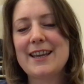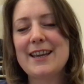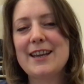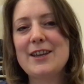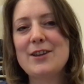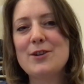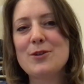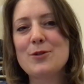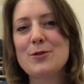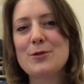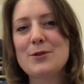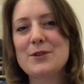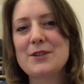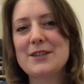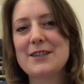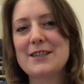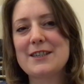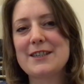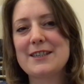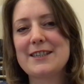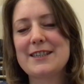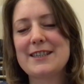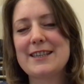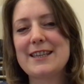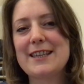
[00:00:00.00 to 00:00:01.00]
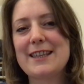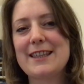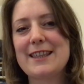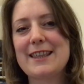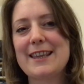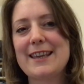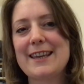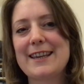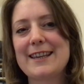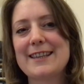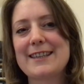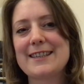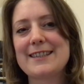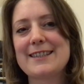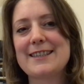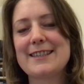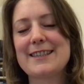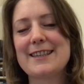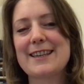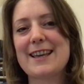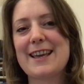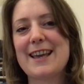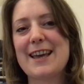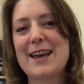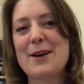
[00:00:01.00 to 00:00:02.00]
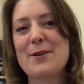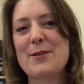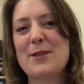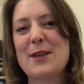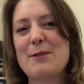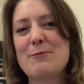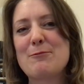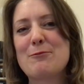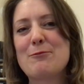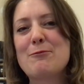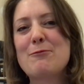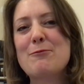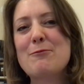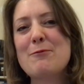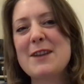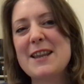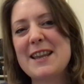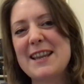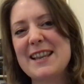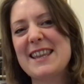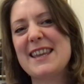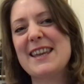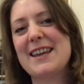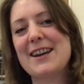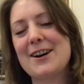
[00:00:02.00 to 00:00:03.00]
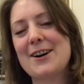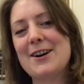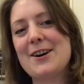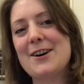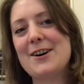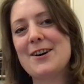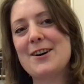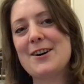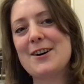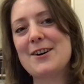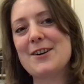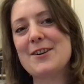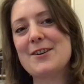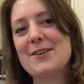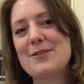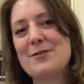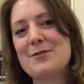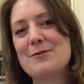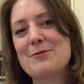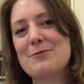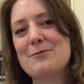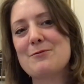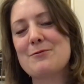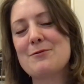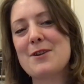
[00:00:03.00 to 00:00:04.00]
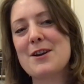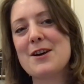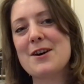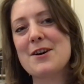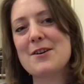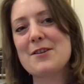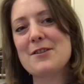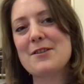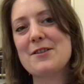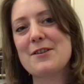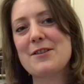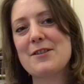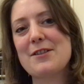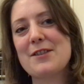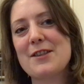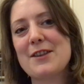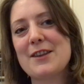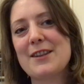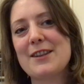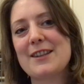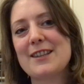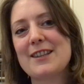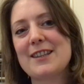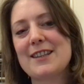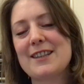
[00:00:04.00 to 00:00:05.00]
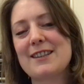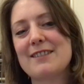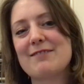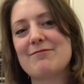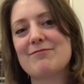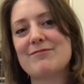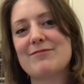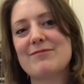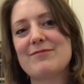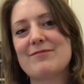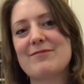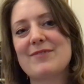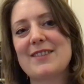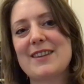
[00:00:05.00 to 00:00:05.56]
in order to see things how they really are, rather than